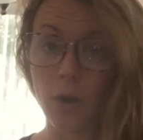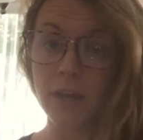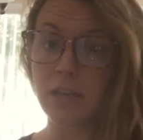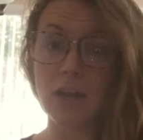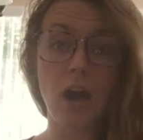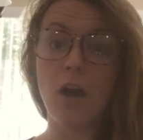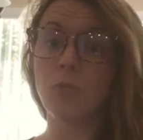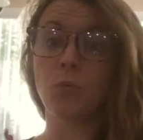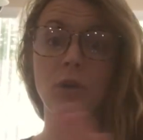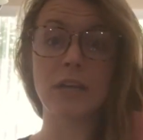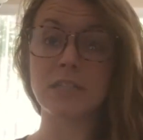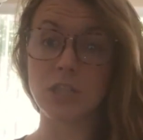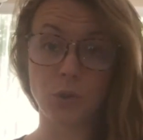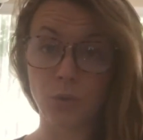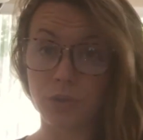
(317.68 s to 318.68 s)
and not
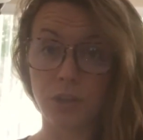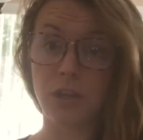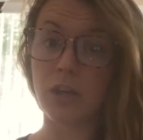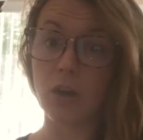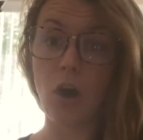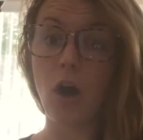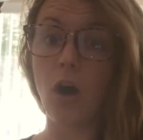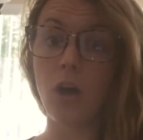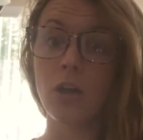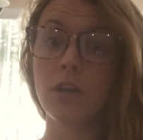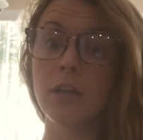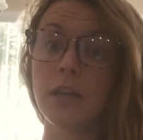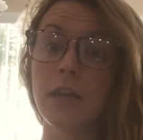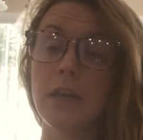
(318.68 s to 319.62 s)
want to deal with it at all.